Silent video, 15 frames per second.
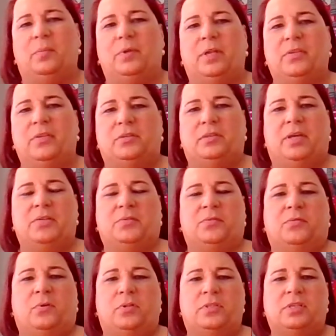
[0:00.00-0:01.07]
In
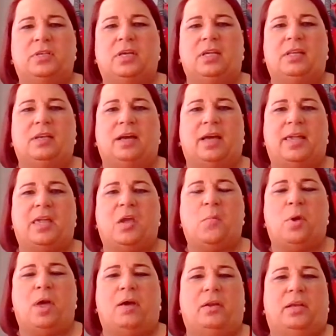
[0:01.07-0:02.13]
2014, I
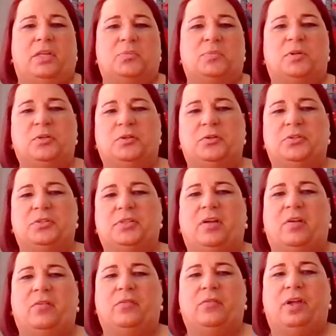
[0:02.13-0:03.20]
came out as my true
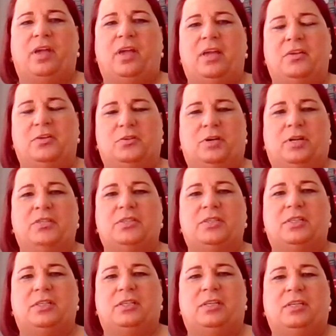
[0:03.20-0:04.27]
self and
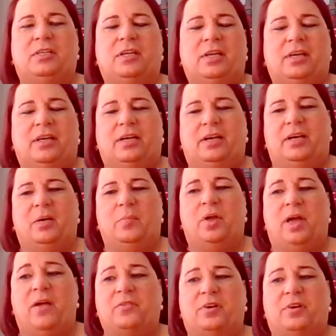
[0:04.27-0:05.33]
transitioned
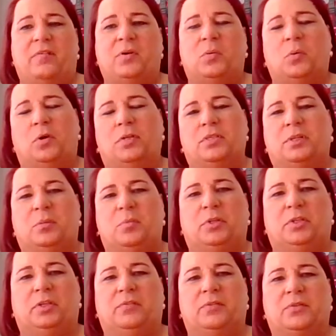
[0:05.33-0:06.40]
after having worked in a
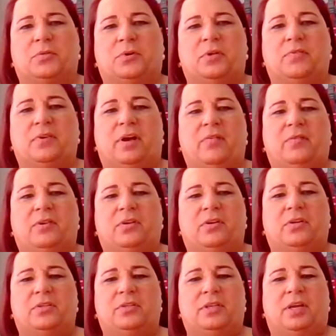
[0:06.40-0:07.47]
building for 25
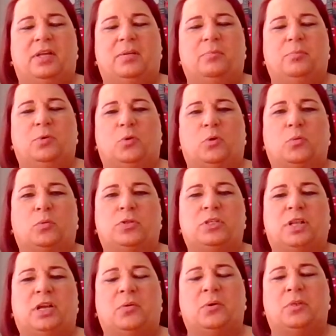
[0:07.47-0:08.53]
years at
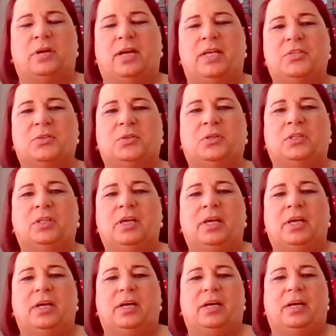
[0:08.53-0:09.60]
Wichita North High School,
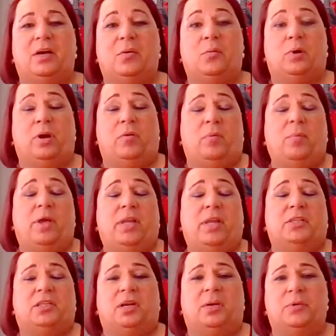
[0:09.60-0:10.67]
where I remained
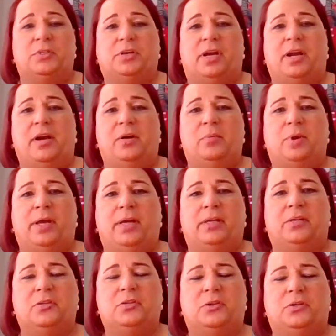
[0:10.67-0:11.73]
until I retired back
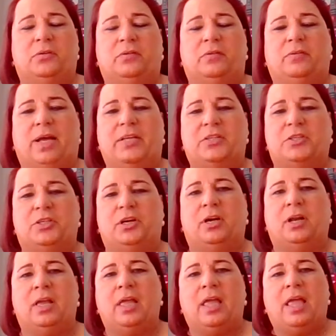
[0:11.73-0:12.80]
in June of last year.